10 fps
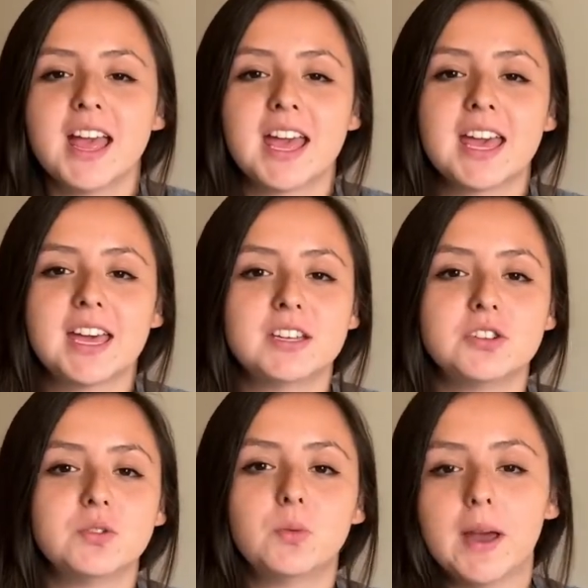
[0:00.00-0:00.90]

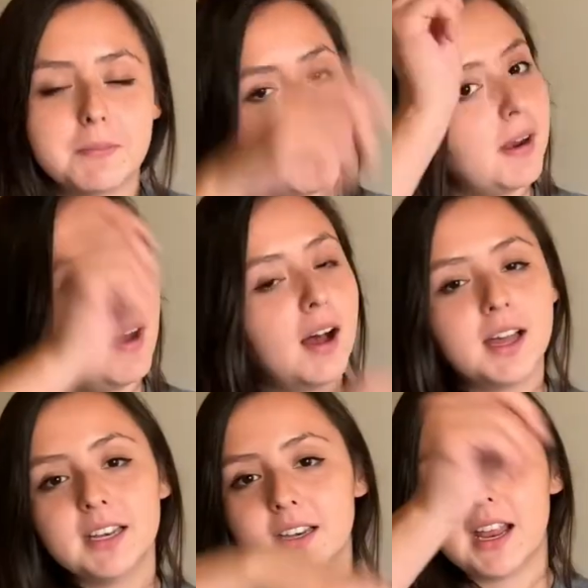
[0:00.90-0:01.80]
and you wipe it
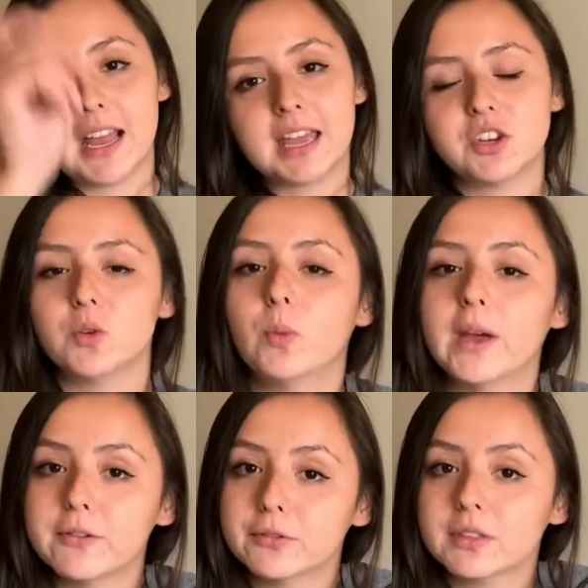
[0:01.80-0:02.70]
on and you
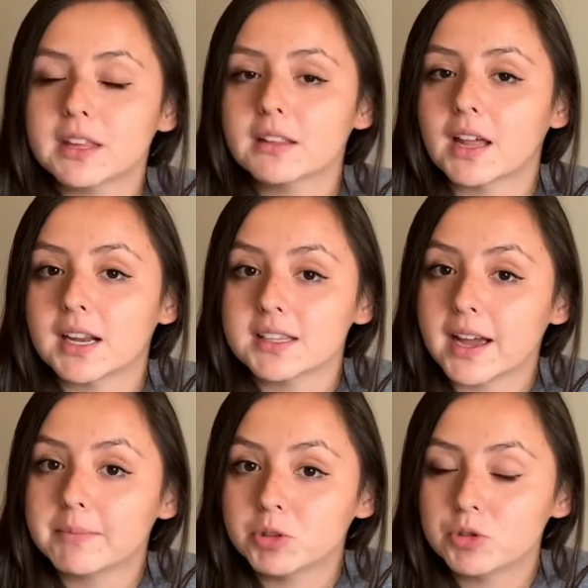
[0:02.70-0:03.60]
wait for the allotted
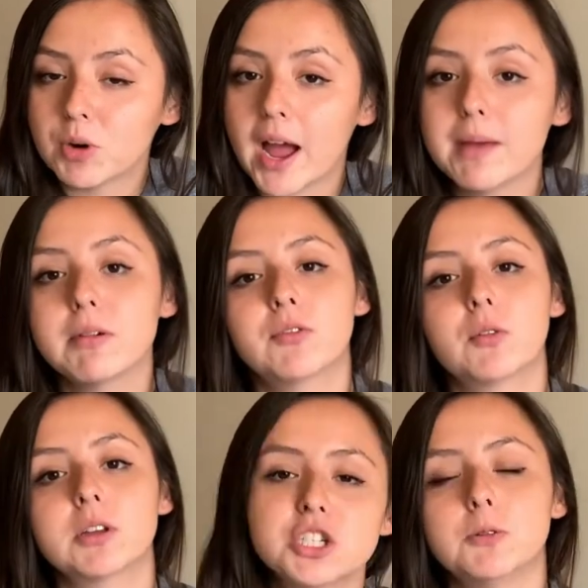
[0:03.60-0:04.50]
time to dry
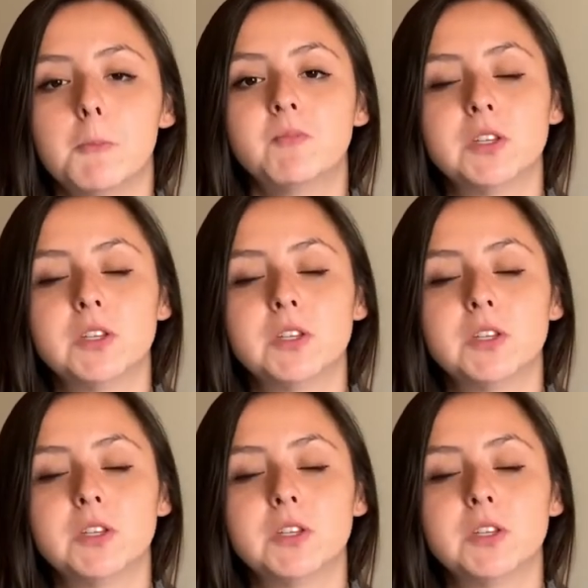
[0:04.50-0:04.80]
before you